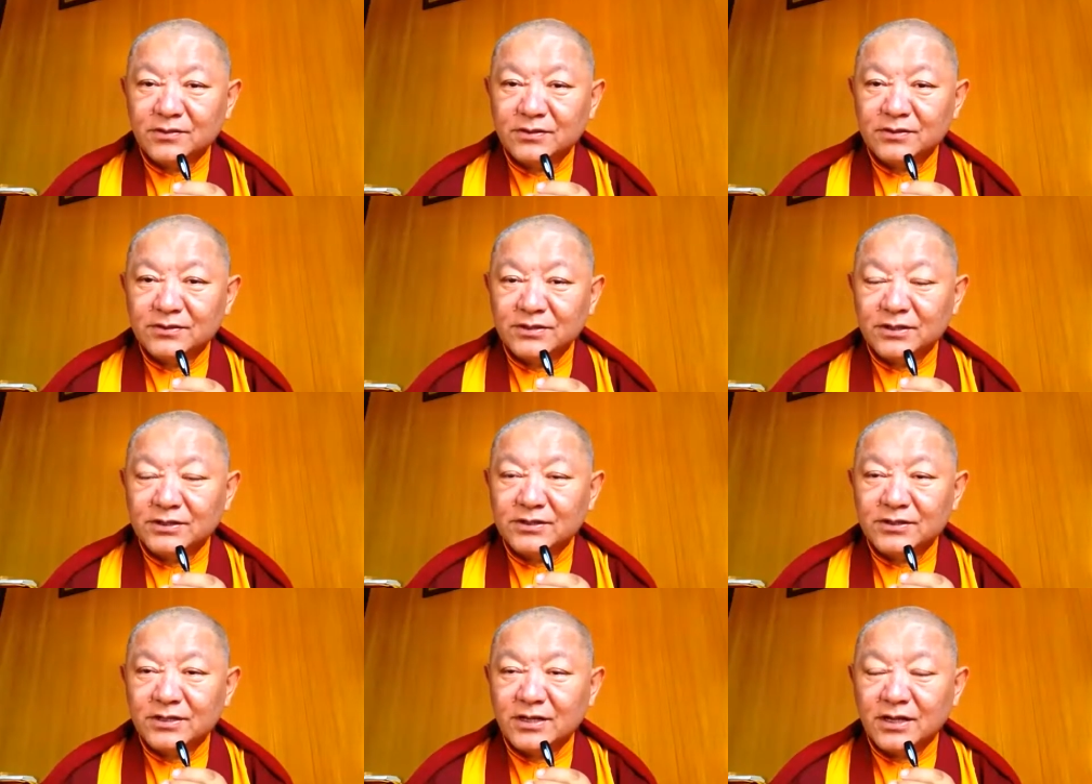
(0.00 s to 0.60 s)
not
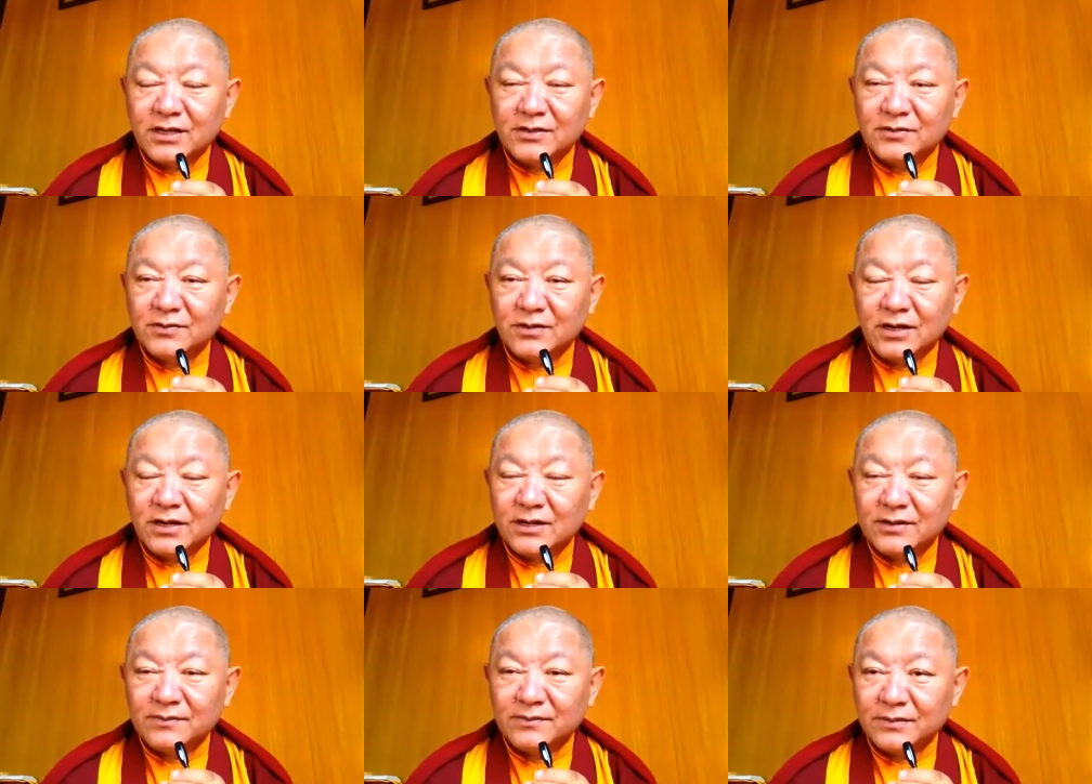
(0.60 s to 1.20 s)
just there to
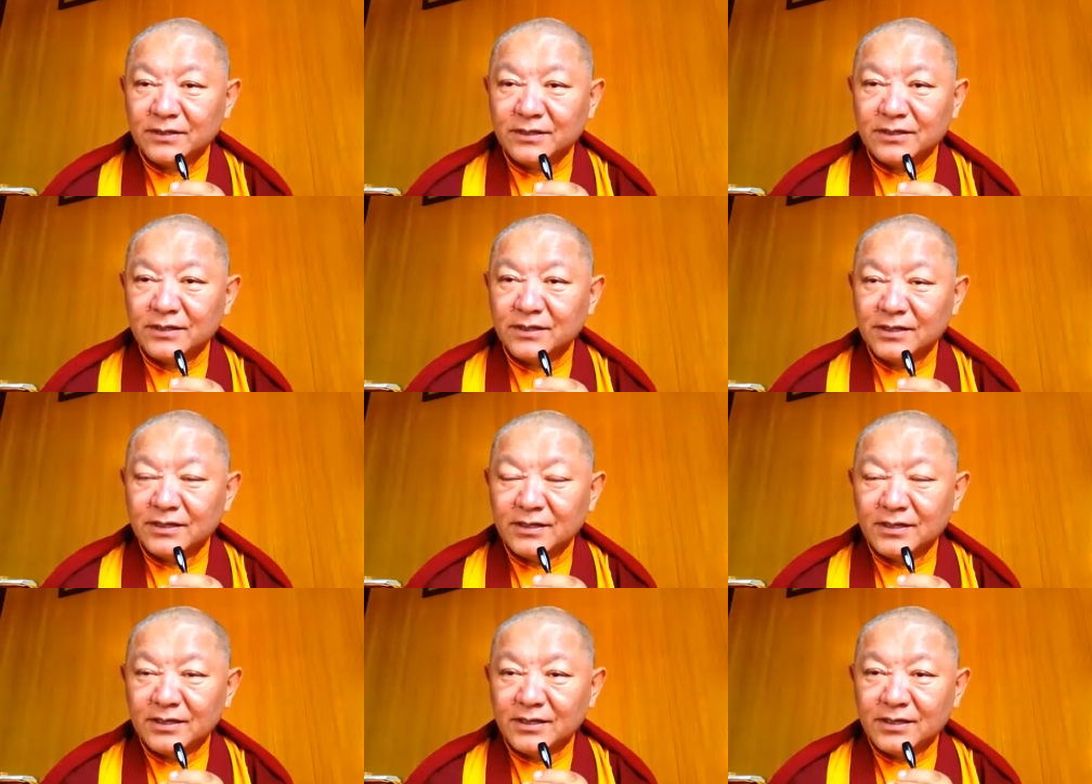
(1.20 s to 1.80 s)
harm me.
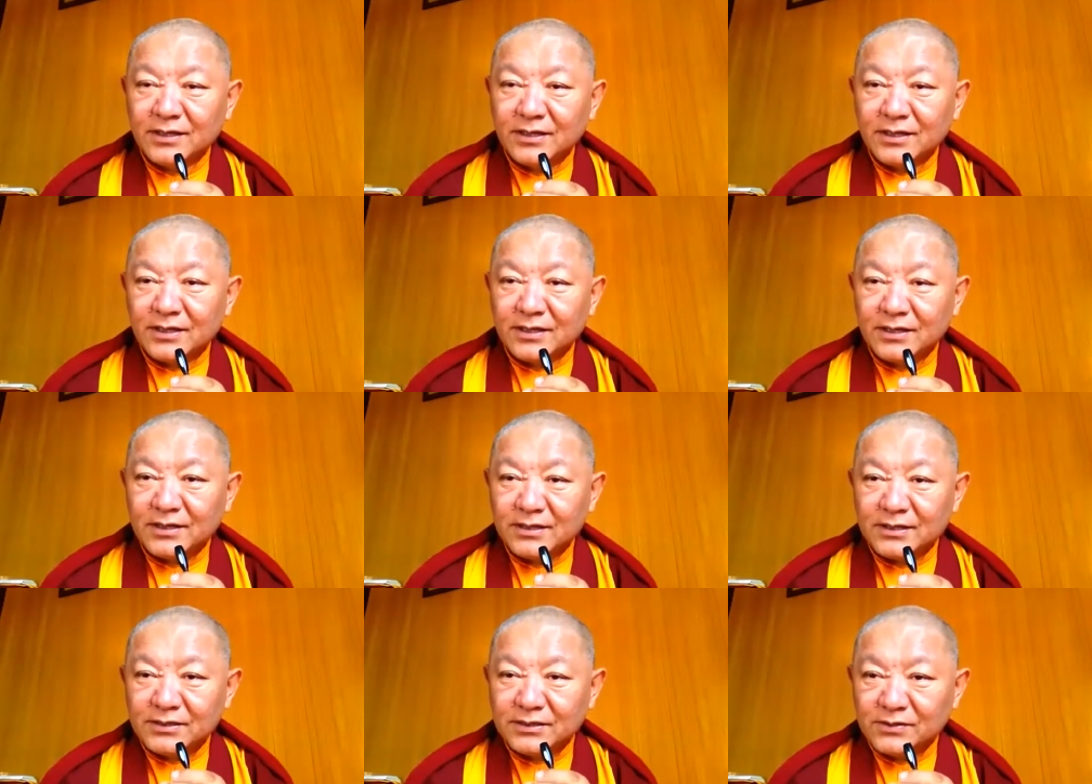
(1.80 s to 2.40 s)

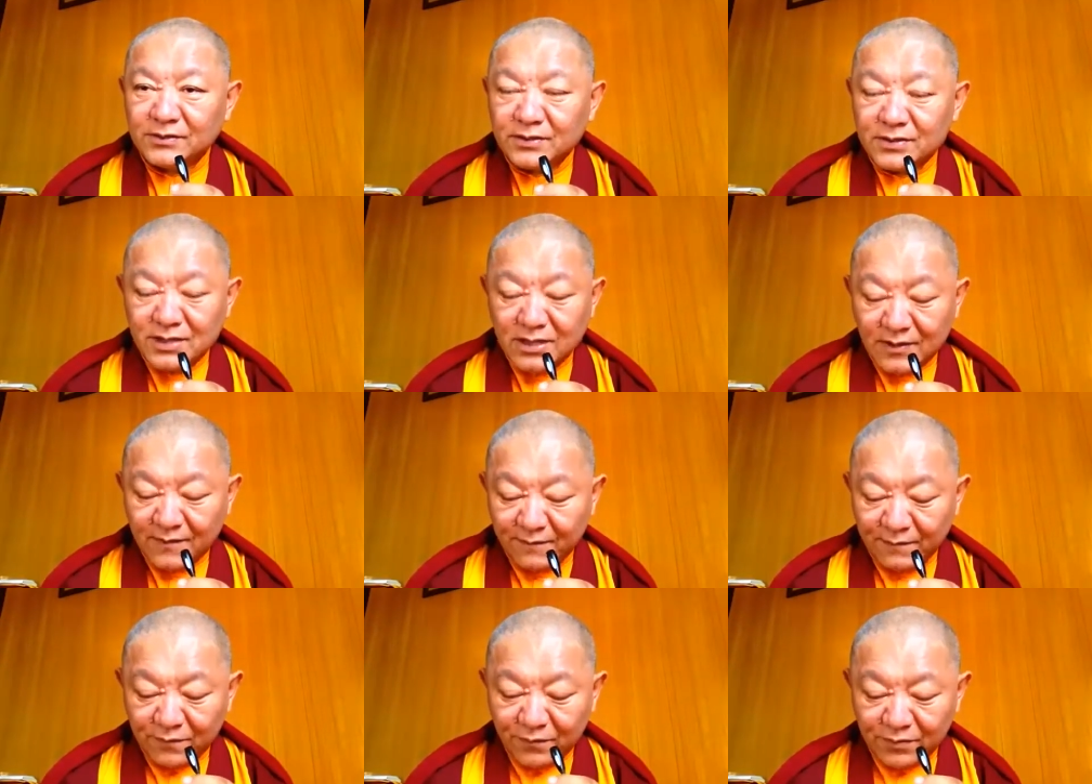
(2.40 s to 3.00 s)
So
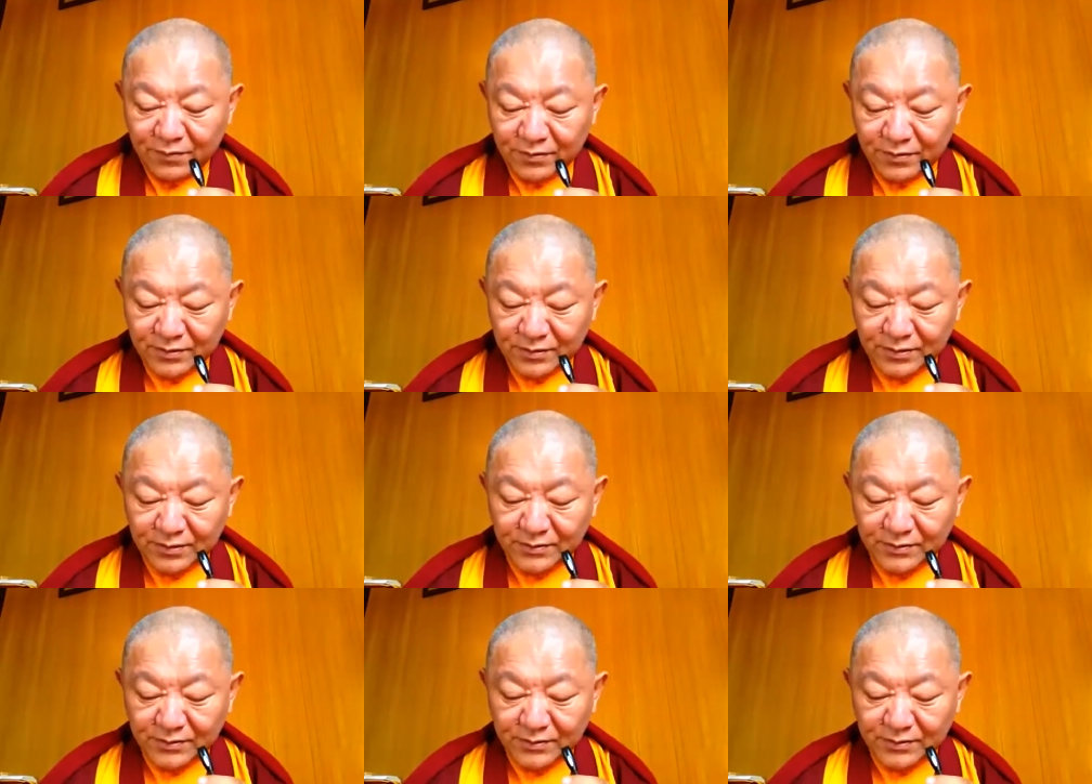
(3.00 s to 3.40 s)
therefore,